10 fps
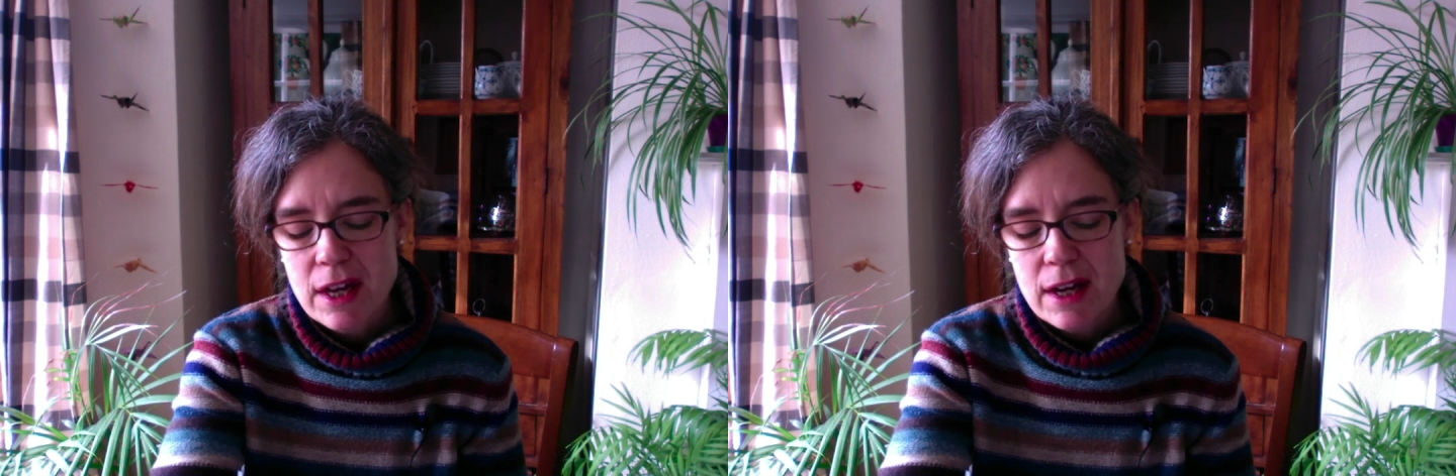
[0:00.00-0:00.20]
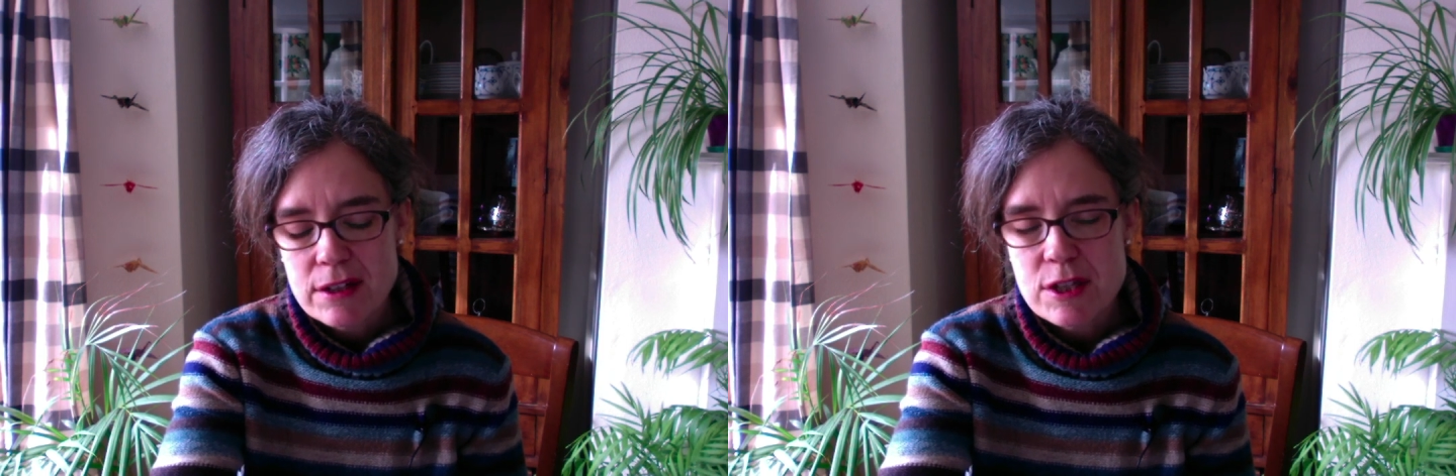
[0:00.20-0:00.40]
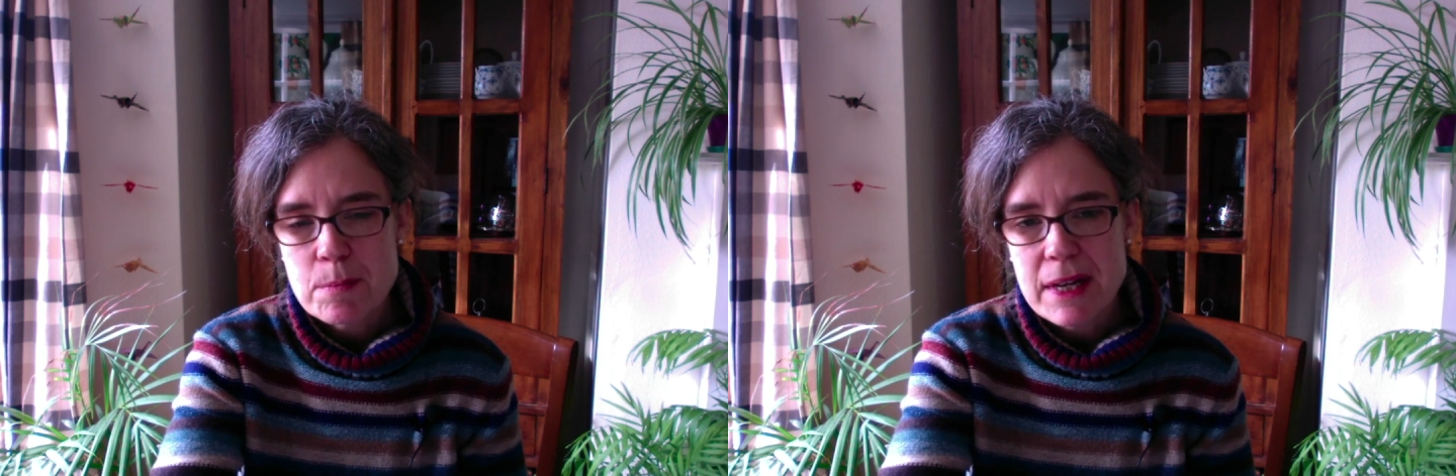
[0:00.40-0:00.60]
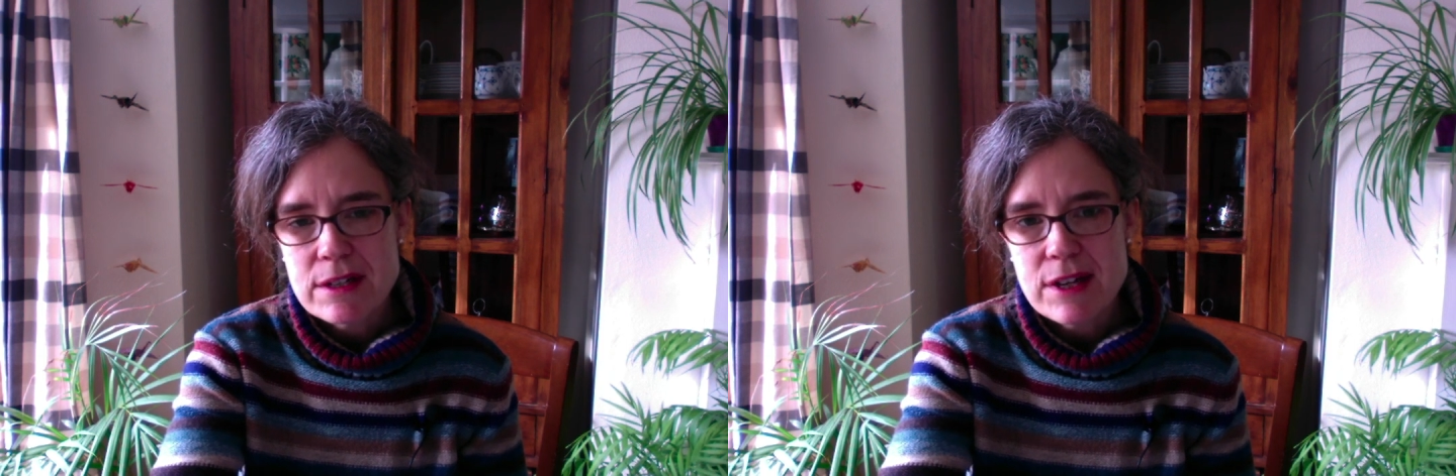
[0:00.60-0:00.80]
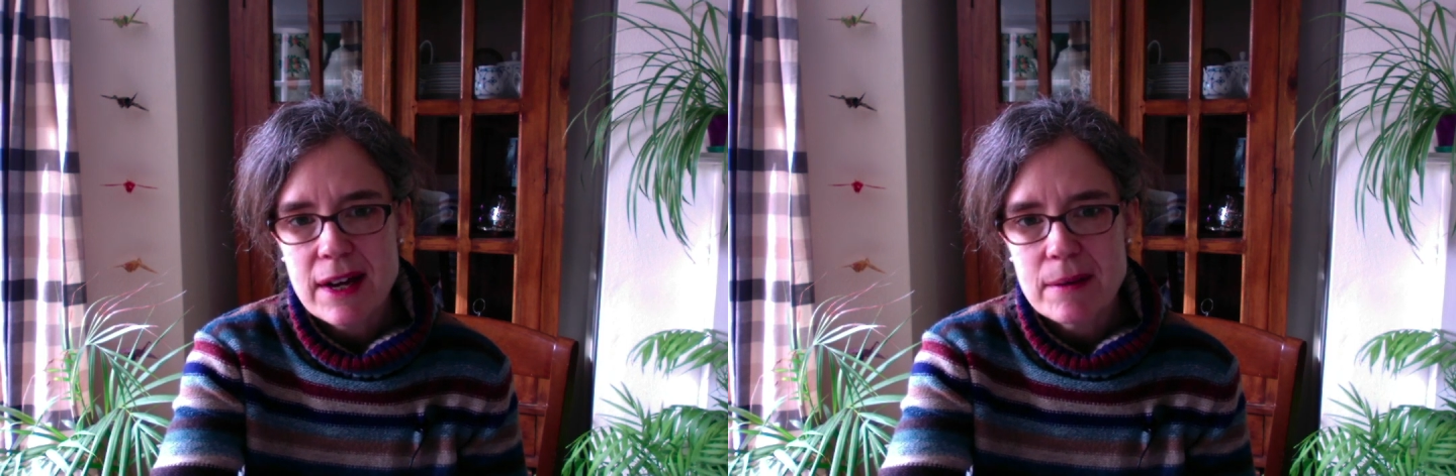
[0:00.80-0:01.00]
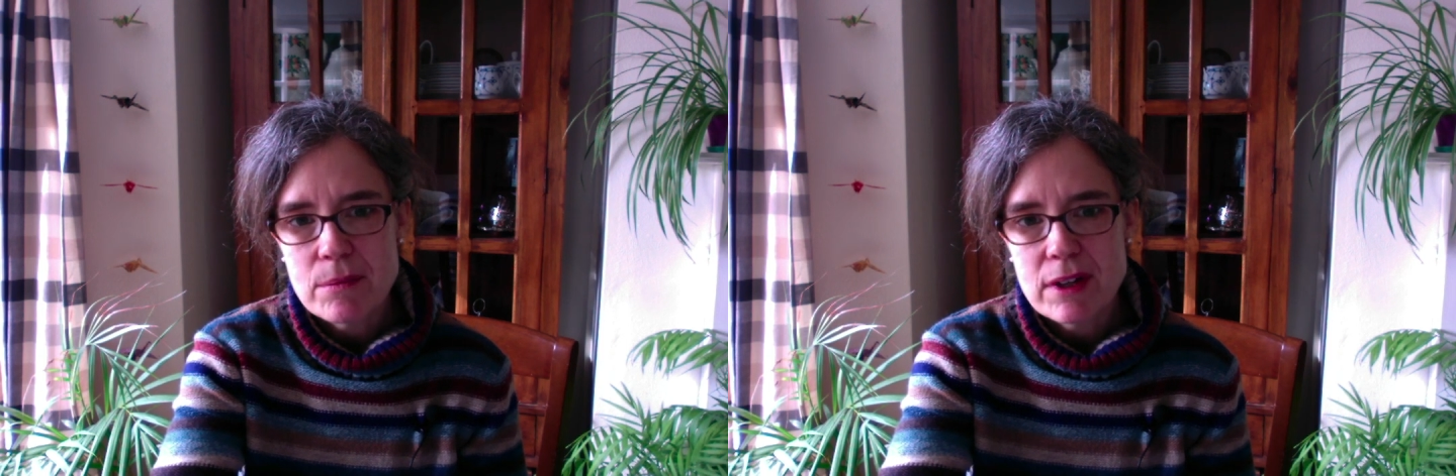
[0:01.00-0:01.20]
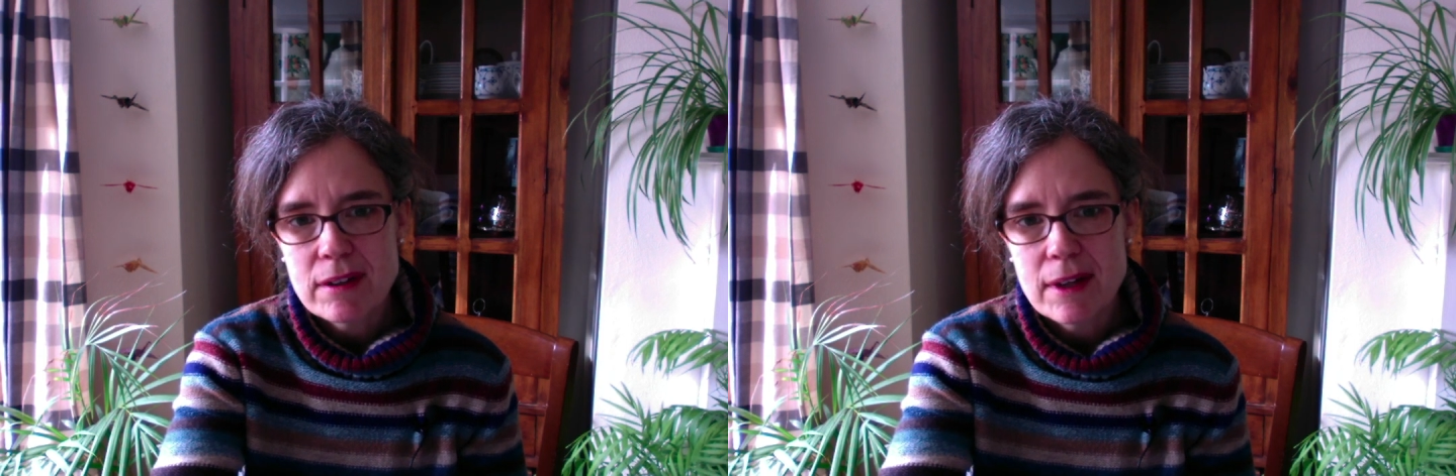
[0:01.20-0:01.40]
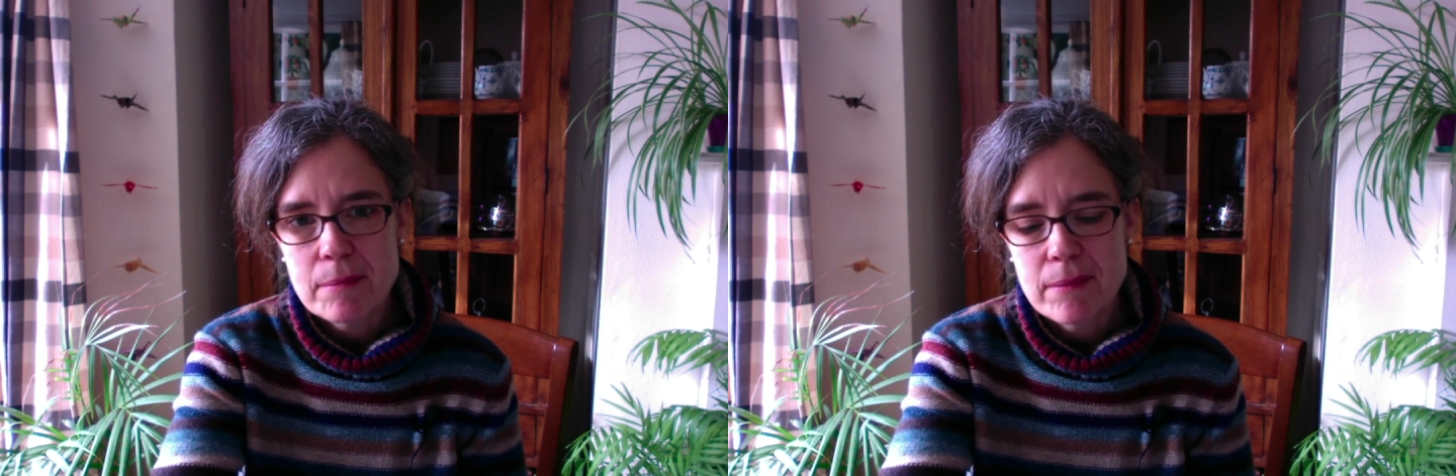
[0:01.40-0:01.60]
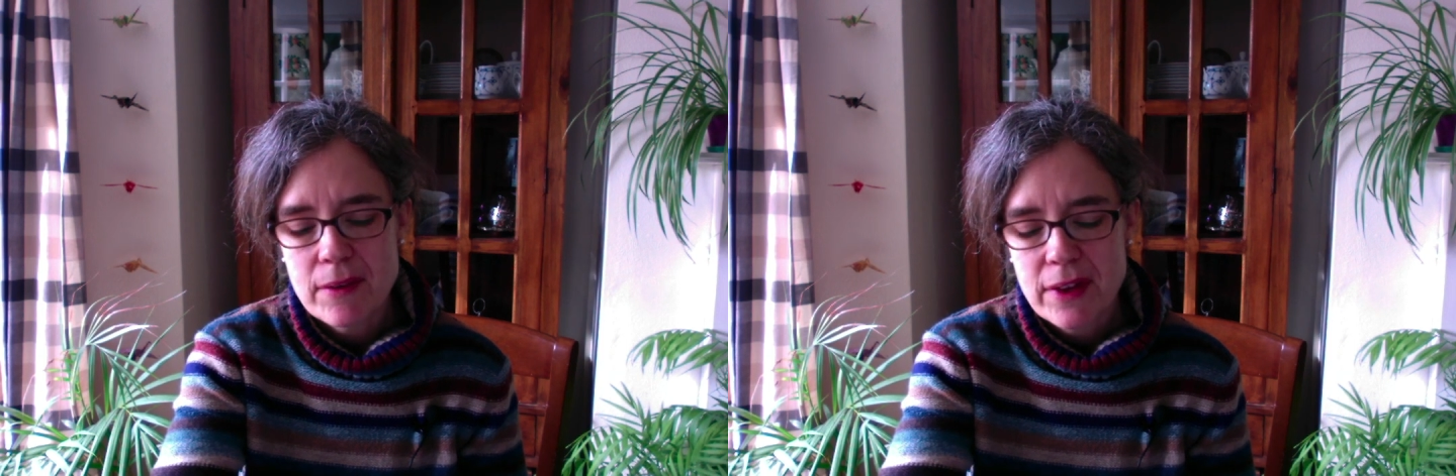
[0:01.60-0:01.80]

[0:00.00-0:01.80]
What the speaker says: and spend time with Him